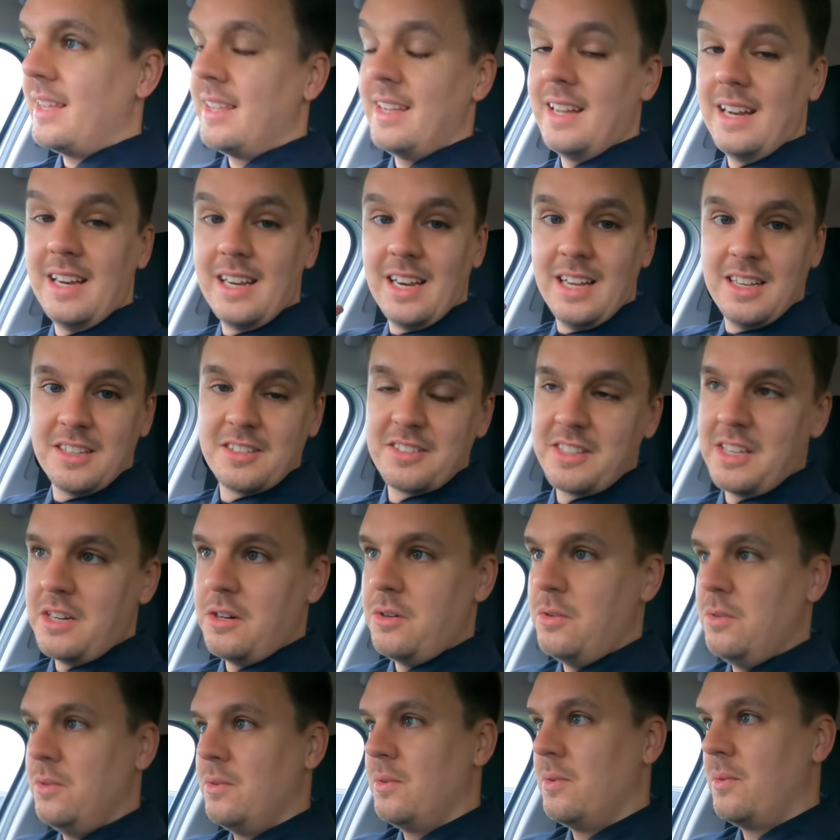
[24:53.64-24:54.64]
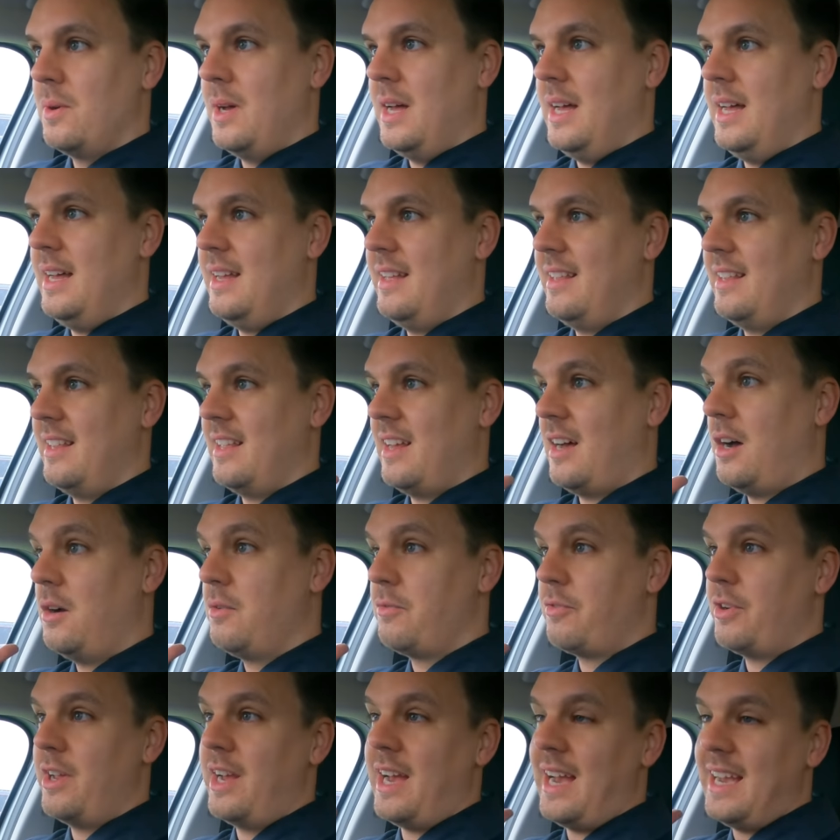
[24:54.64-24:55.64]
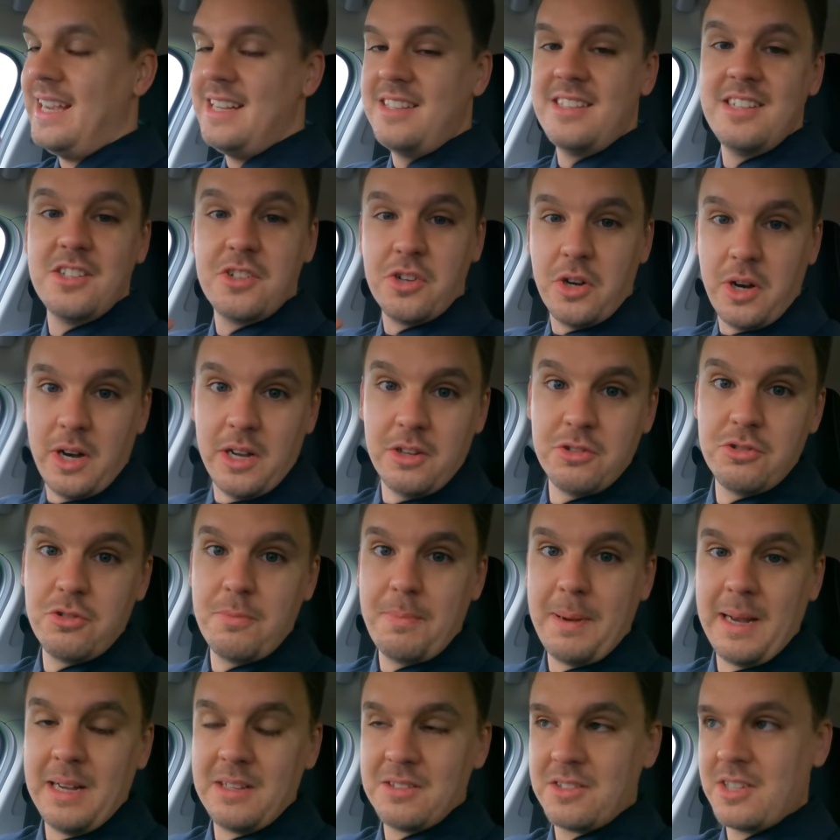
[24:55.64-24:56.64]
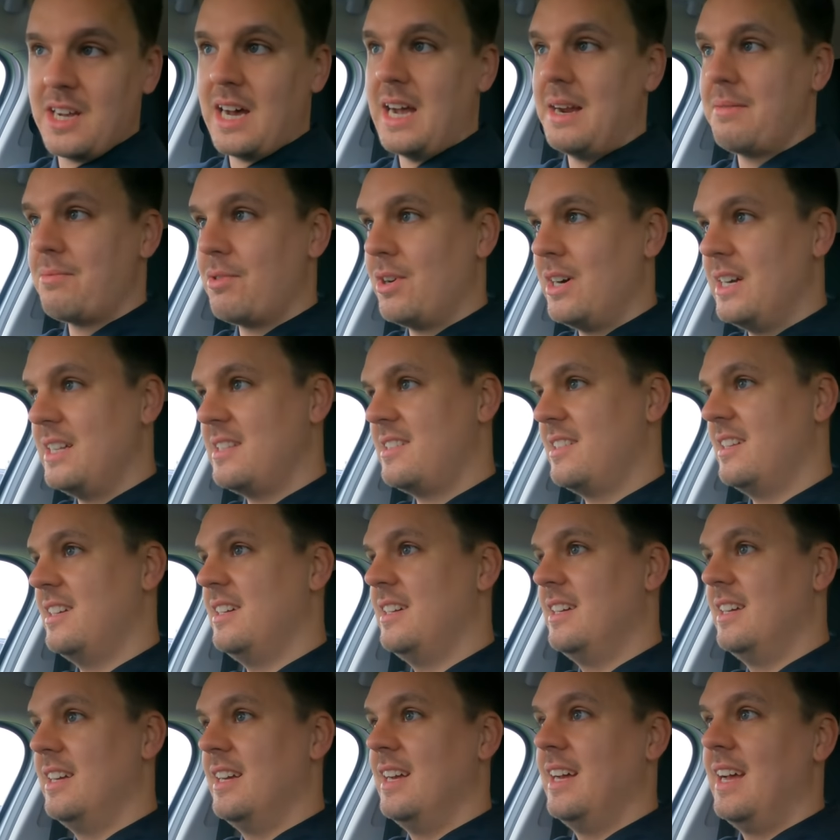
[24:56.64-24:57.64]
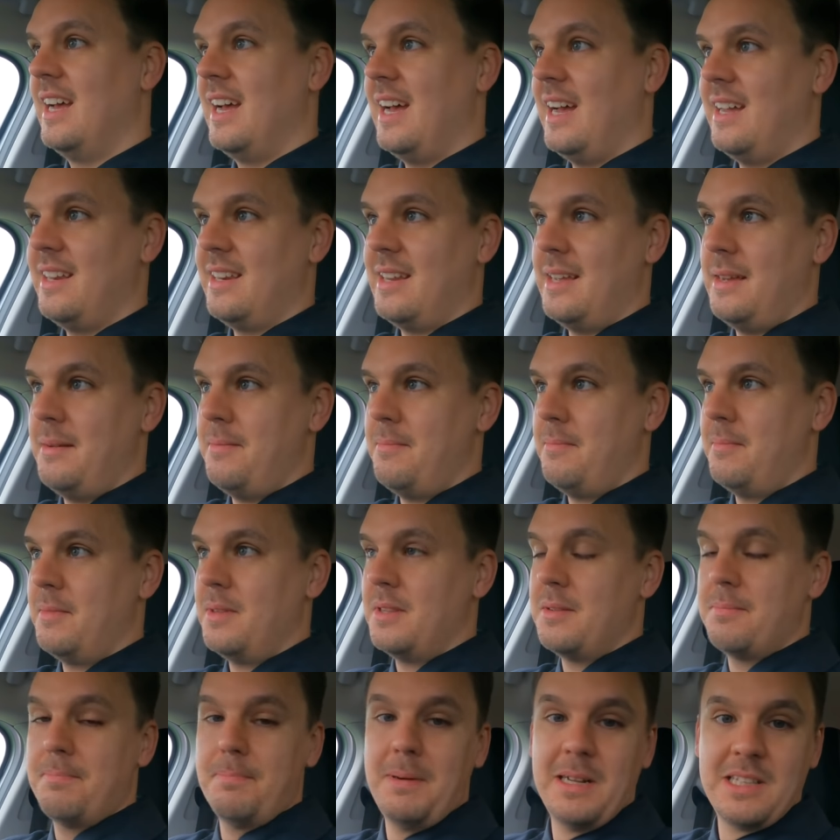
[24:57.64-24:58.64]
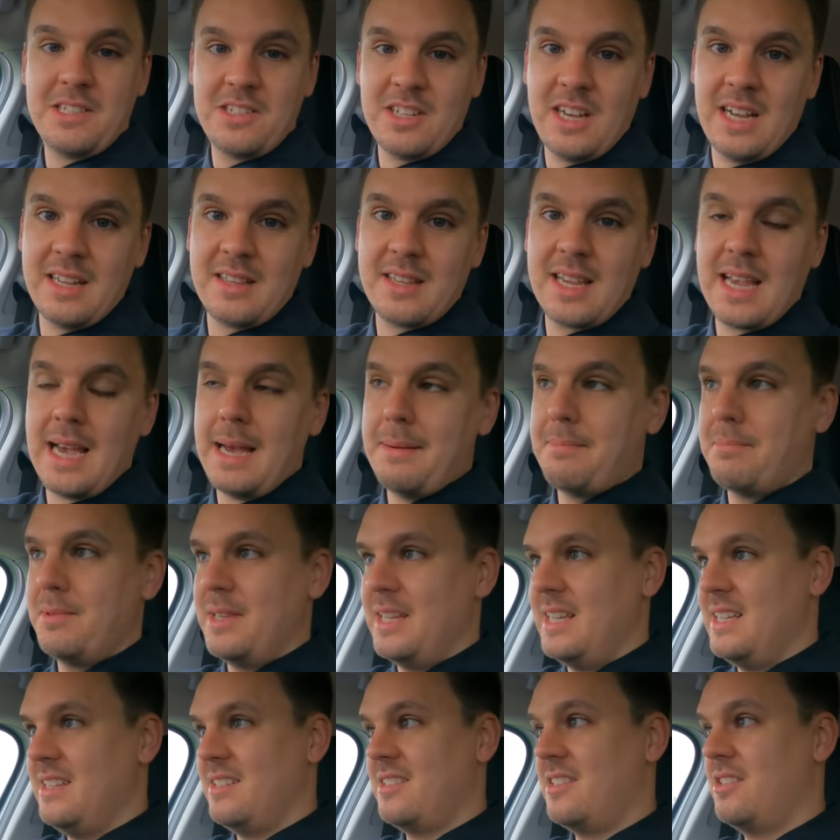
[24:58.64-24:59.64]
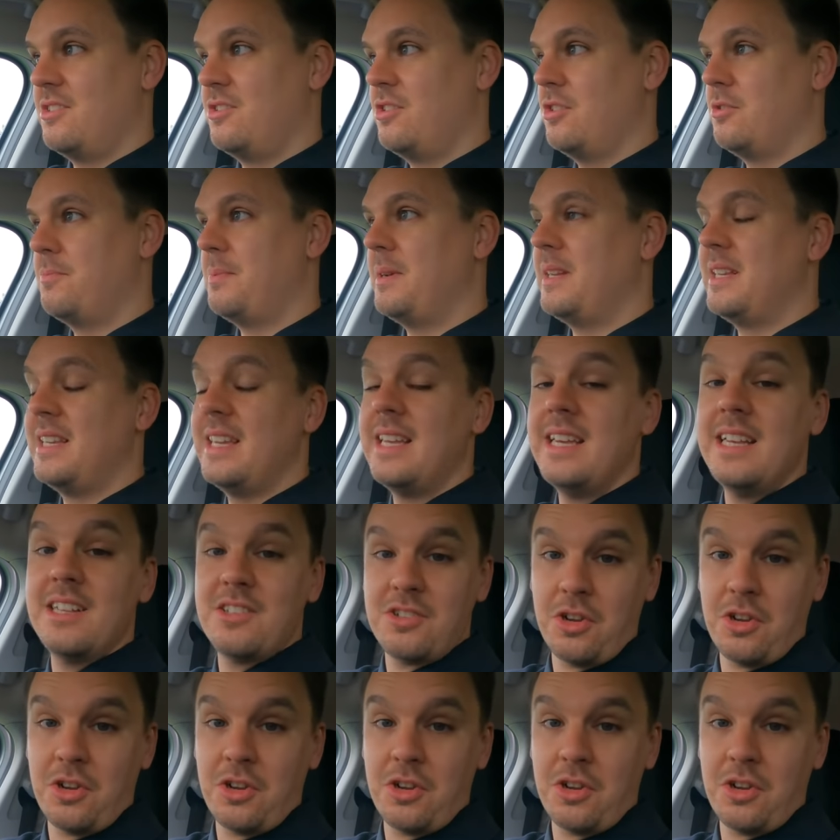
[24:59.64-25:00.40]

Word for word: Yeah, that last deal, hopefully an £80 to £100 typewriter, and then bedside cabinets should be near